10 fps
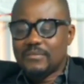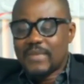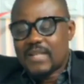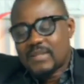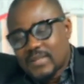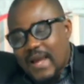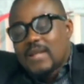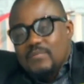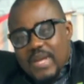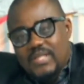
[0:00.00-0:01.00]
that
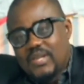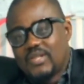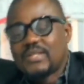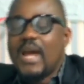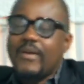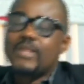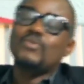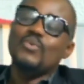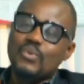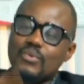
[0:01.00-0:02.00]
scan message directly
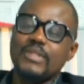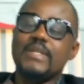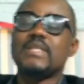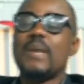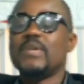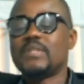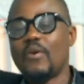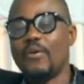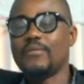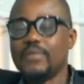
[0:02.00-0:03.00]
to the database
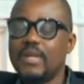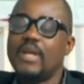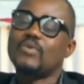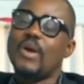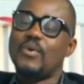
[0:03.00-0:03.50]
of the Electoral Commission.